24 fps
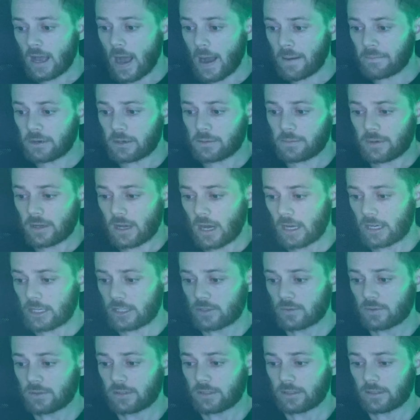I'm gonna be
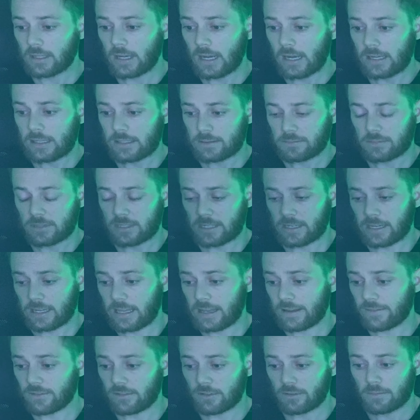honest with you guys. I'm just gonna
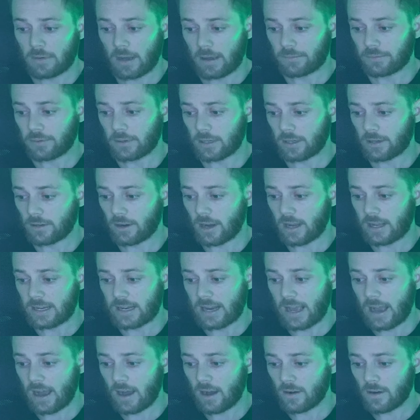give you my pick right
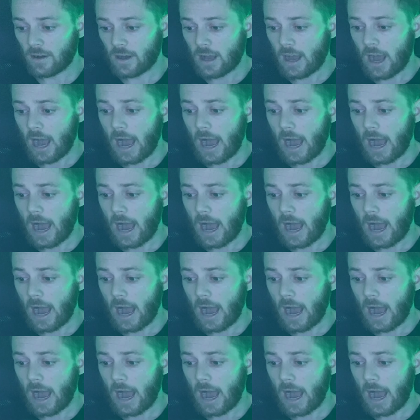now.